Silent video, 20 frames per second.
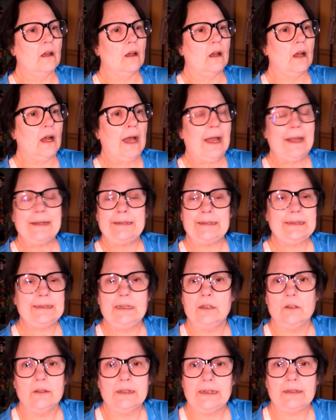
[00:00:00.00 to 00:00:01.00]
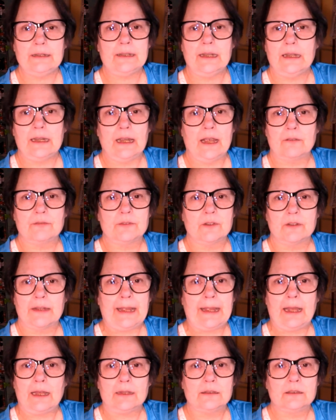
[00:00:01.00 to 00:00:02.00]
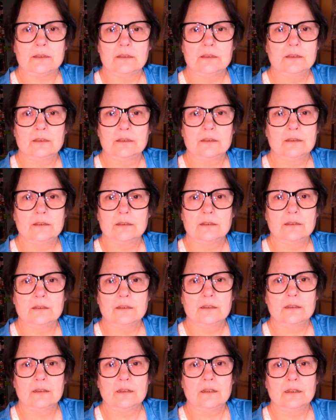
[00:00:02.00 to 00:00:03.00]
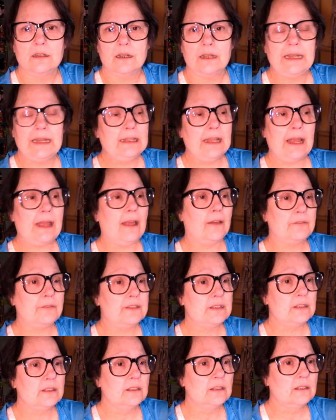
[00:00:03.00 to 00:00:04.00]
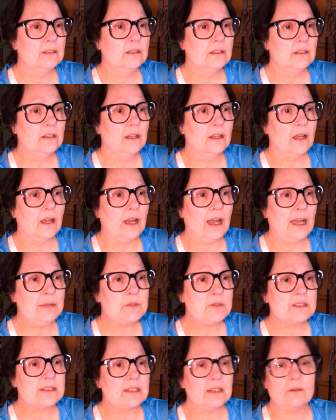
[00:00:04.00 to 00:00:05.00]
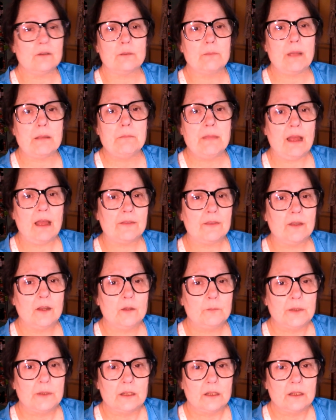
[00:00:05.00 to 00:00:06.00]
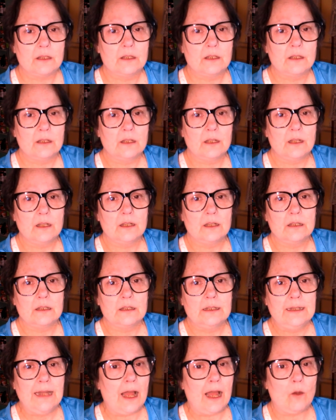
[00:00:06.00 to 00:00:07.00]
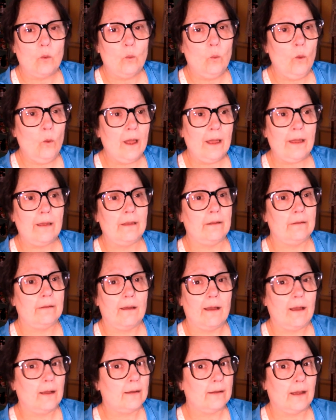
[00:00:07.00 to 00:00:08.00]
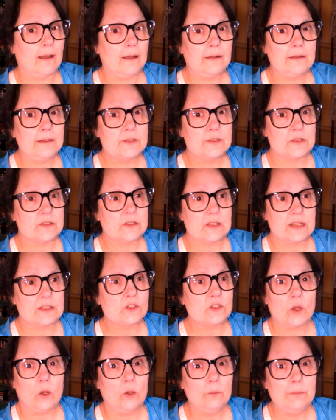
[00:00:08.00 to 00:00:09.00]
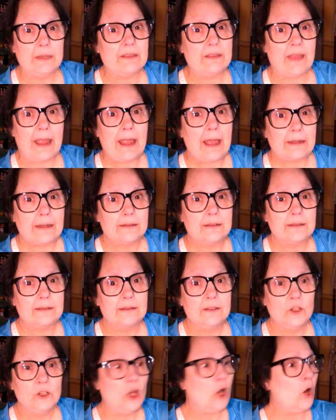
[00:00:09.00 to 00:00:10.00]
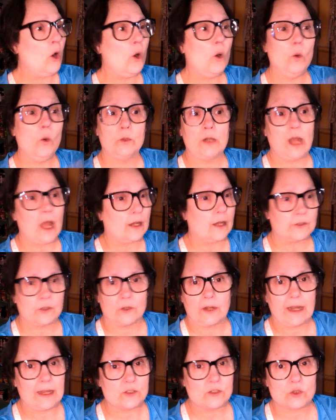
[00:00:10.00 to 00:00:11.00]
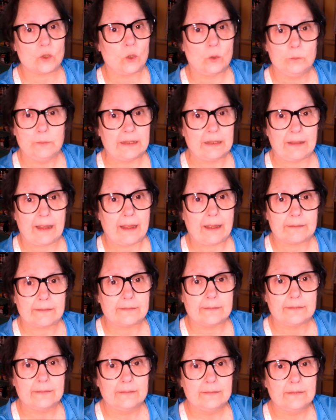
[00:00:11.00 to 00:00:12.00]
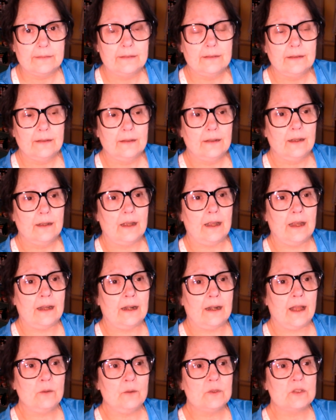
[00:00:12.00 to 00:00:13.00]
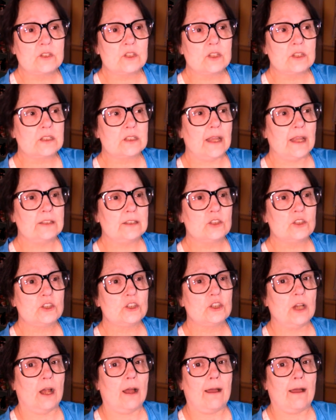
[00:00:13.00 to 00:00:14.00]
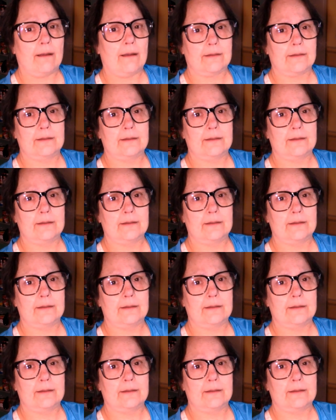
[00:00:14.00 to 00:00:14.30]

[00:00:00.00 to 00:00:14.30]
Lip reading: I didn't hear anything after that. He left. I'm just sitting with my mouth open. Not one oncologist has told me that. No doctor has told me that. And I was just like shocked.